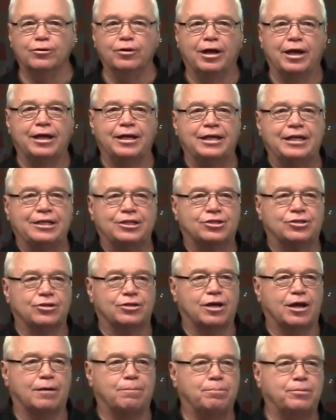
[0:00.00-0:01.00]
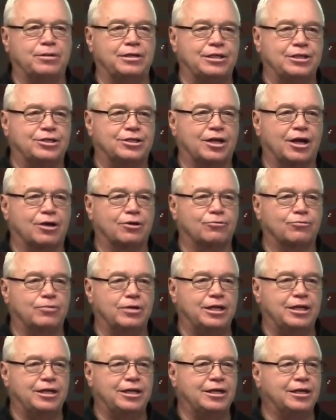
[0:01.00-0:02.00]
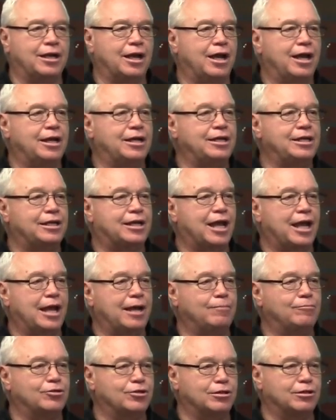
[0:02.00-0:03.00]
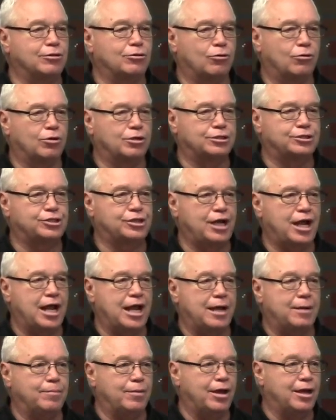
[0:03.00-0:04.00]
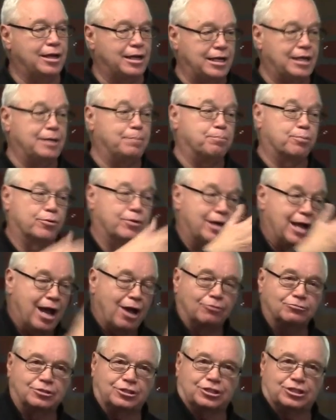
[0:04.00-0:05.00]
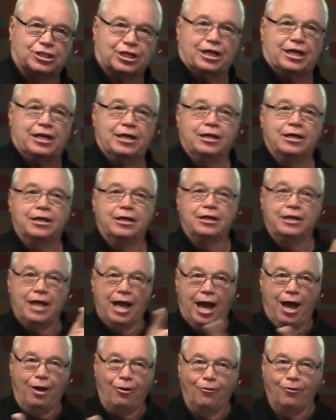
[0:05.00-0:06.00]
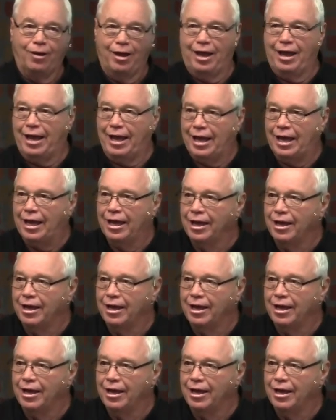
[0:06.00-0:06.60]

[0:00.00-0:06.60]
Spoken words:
And he stood up and he started reading and he came to the Lord's name and he pronounced it, Yahweh.